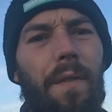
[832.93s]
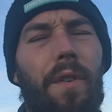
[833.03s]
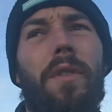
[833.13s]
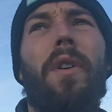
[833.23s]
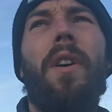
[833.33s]
got a
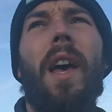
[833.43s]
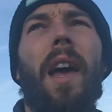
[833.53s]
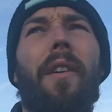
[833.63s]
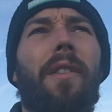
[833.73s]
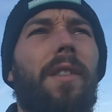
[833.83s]
few
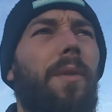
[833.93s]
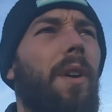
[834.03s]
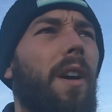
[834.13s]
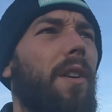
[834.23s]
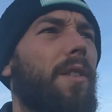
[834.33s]
areas I
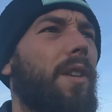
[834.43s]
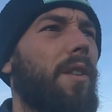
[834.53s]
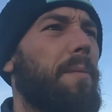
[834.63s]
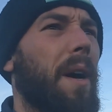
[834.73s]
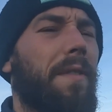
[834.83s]
want to go
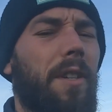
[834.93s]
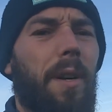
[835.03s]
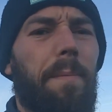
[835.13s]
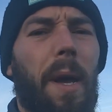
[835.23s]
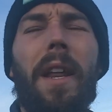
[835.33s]
to. Might have to
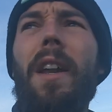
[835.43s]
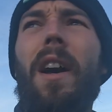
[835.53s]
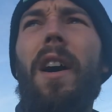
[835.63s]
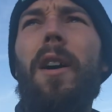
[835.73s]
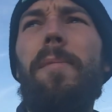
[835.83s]
jump back in the
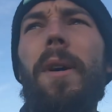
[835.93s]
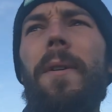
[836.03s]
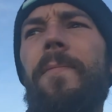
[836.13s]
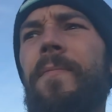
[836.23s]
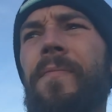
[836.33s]
car,
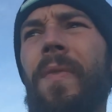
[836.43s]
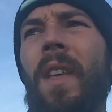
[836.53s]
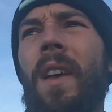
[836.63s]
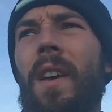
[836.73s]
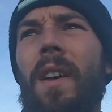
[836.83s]
but
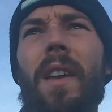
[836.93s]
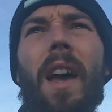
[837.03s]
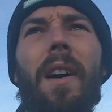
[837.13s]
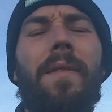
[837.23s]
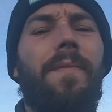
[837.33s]

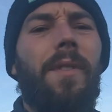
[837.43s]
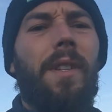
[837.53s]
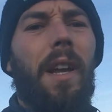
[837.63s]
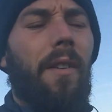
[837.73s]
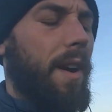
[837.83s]
yeah,
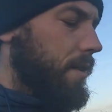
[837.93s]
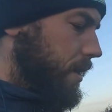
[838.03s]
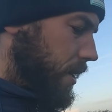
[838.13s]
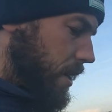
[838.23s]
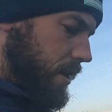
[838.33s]
stick
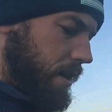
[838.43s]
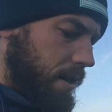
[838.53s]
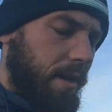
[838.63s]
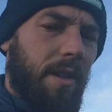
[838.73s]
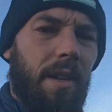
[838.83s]
around and we'll
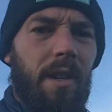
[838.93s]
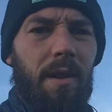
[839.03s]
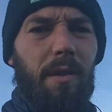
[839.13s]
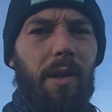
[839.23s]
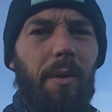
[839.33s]

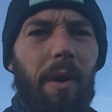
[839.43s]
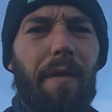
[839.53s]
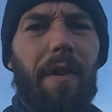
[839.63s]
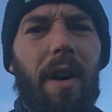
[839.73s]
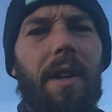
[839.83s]
see what we
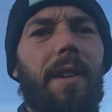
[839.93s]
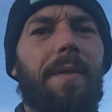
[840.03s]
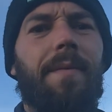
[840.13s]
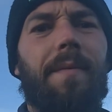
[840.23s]
can find.